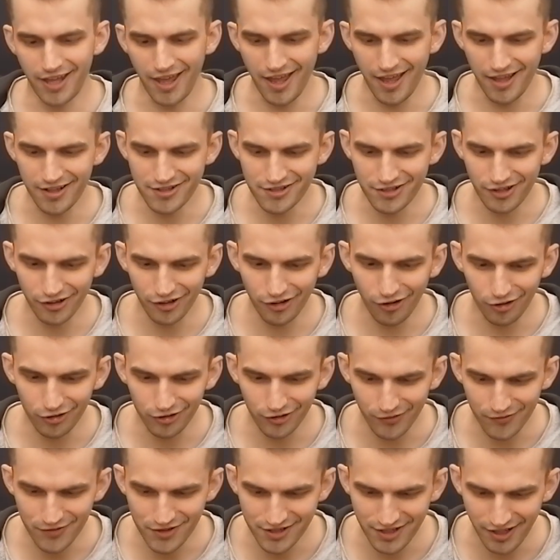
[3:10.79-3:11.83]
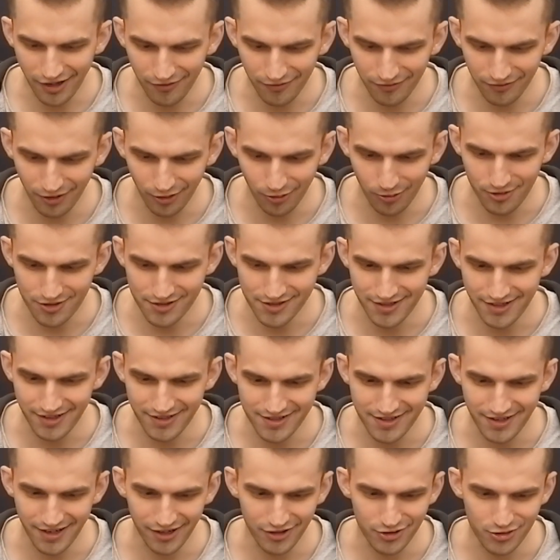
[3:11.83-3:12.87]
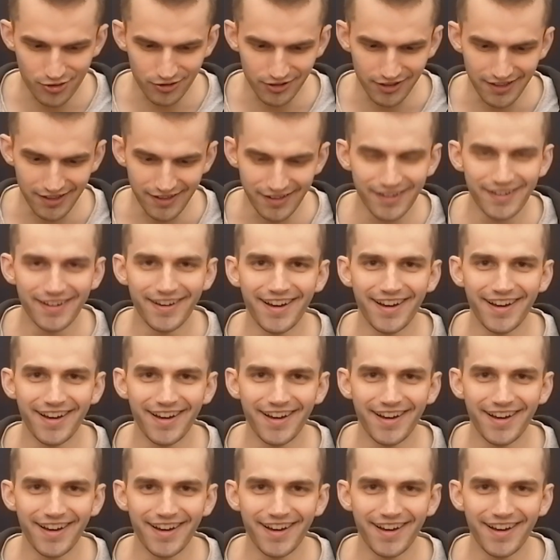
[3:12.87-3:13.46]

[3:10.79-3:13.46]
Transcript: That's a lot of sunflower seeds actually.